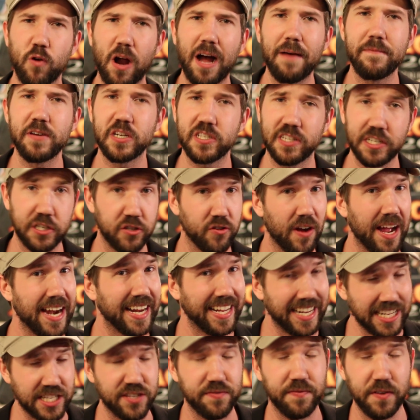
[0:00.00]
we're obviously trying
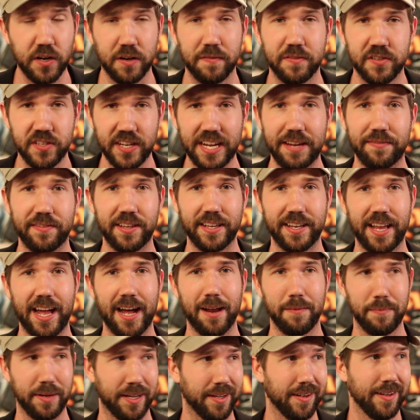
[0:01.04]
to get Sphere of Safety
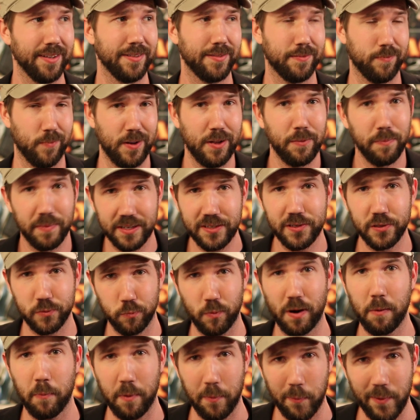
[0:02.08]
down because, well, this is
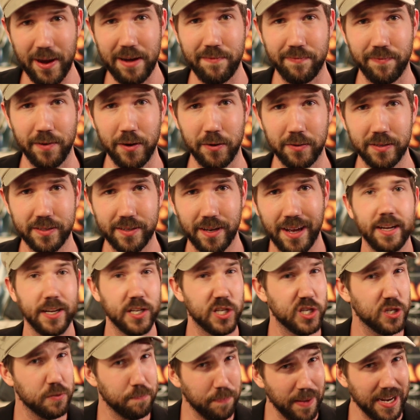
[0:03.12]
where we win, folks.
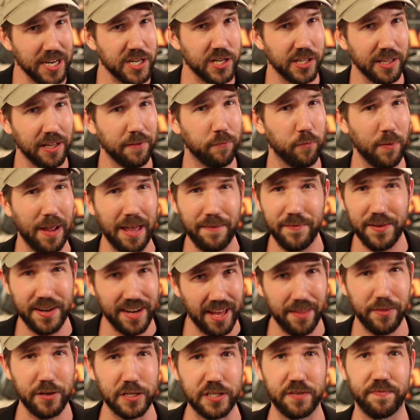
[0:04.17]
Especially if we have
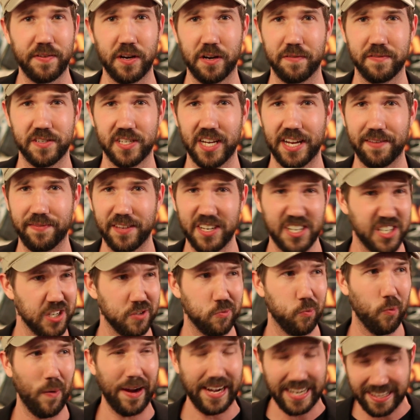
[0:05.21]
another Sphere of Safety
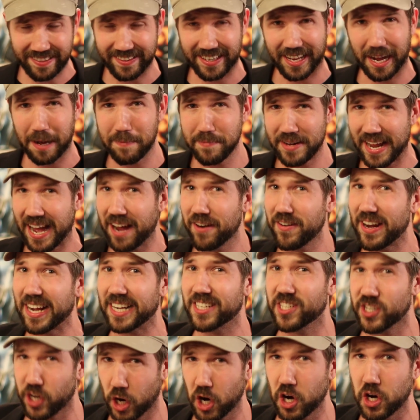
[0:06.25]
just waiting to come down
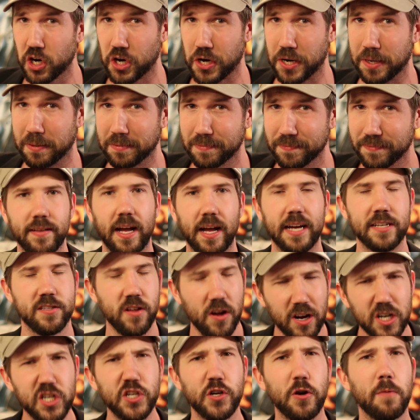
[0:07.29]
next turn. As
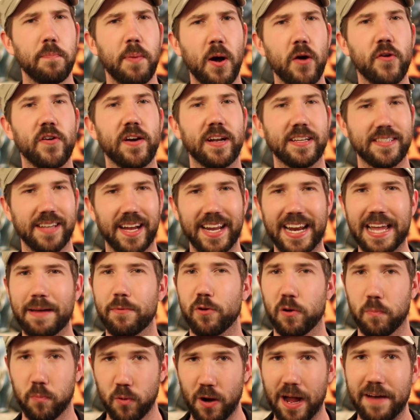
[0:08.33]
long as your opponent is unable
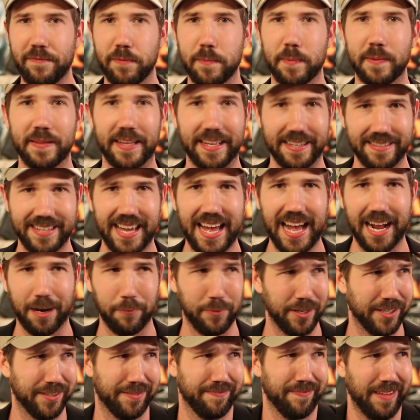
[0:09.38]
to profitably attack,
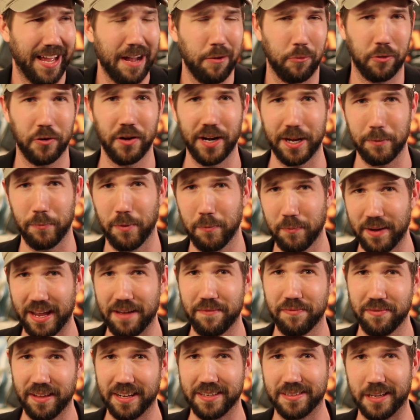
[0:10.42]
which how could he when we
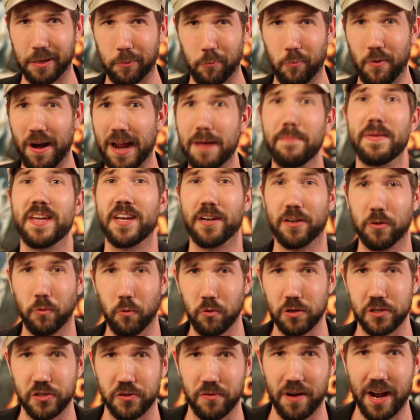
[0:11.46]
have things like Rami and
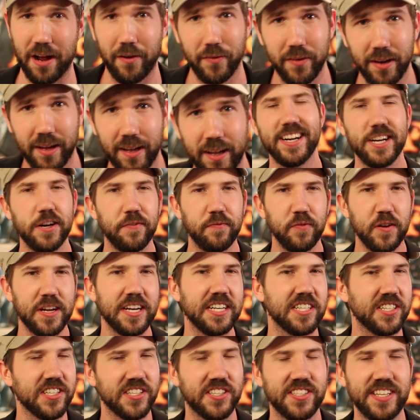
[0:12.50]
Courser out, you're free
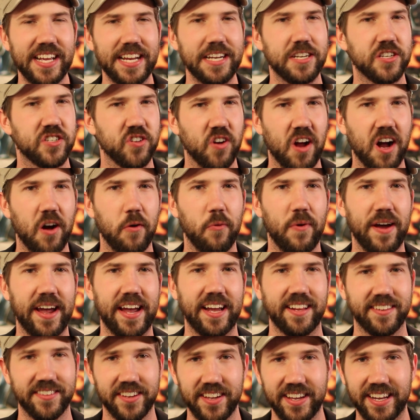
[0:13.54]
to just sit and draw away
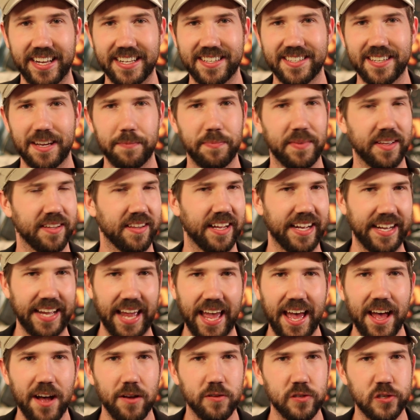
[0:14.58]
until you get something like
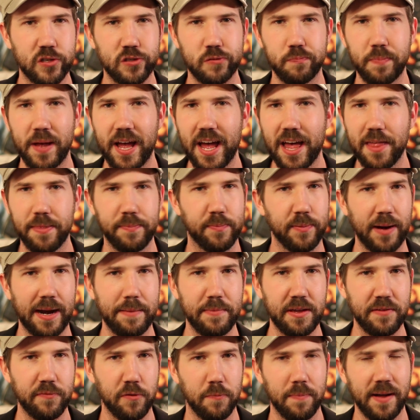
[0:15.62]
Elspeth,
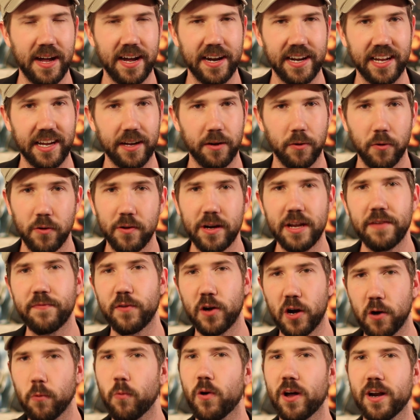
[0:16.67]
Primeval Bounty, or even
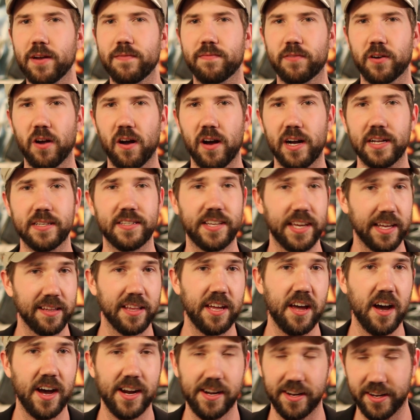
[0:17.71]
our one of gods,
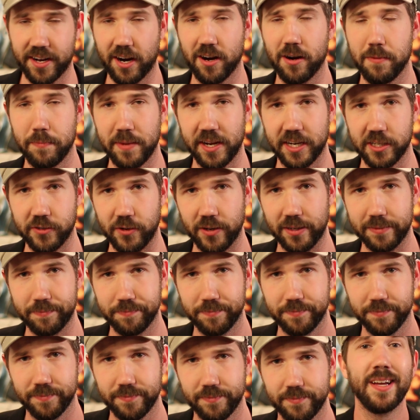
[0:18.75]
Heliod and Karametra.
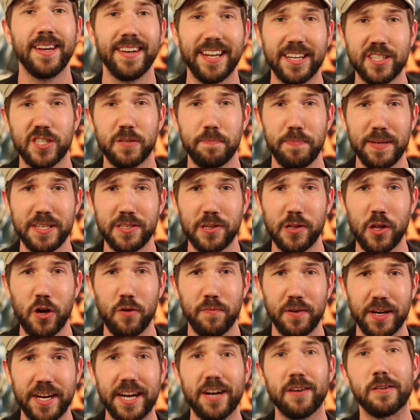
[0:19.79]
Now Spizzle
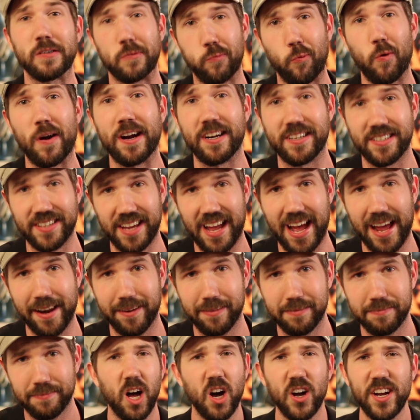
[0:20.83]
over here is where it's at.
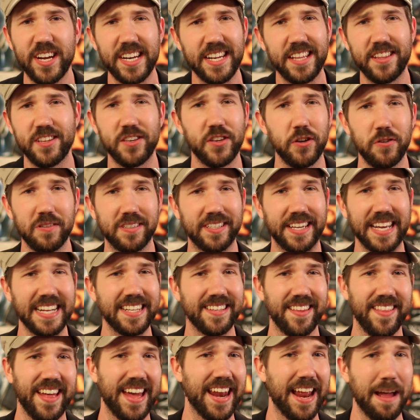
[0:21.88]
All you need to do is get
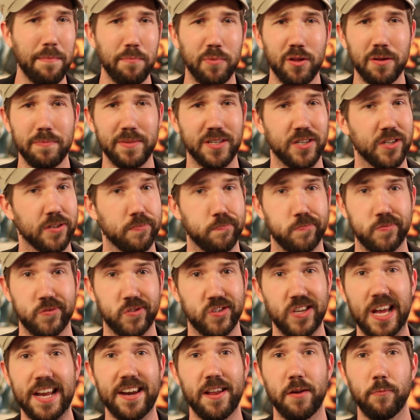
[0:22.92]
to that emblem and just
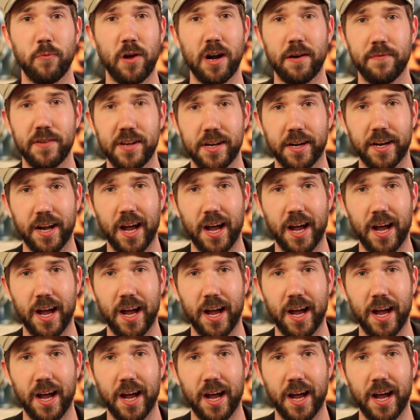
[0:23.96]
send in whatever you